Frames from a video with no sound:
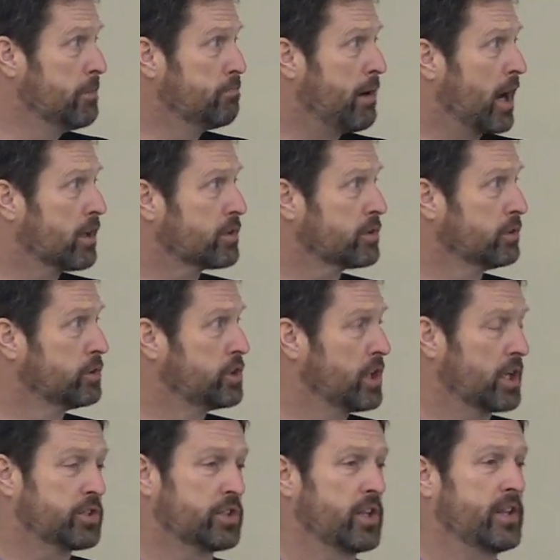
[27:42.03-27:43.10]
parcel
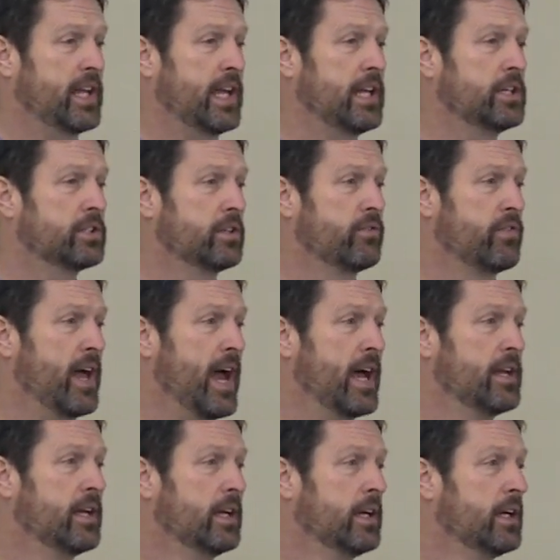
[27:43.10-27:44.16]
just to the east of
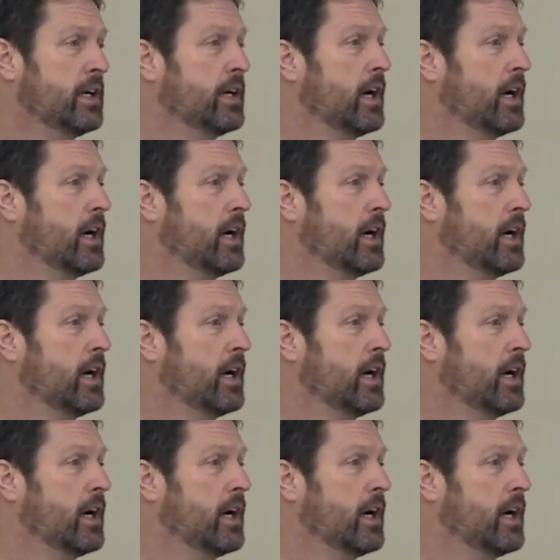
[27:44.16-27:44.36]
that,